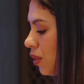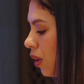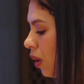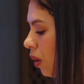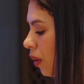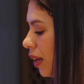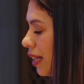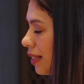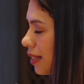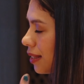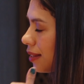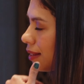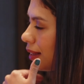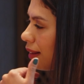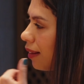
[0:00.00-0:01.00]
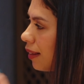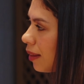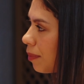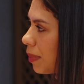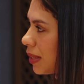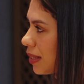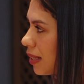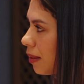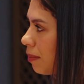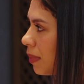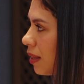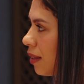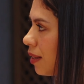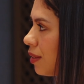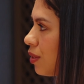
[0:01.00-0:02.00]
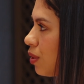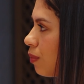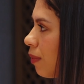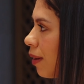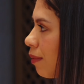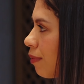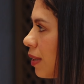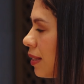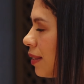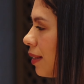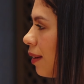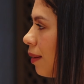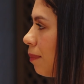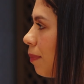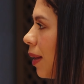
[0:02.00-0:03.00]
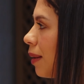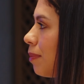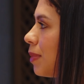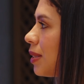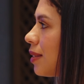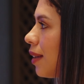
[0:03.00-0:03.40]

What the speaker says: So it's a little bit similar to what we did, but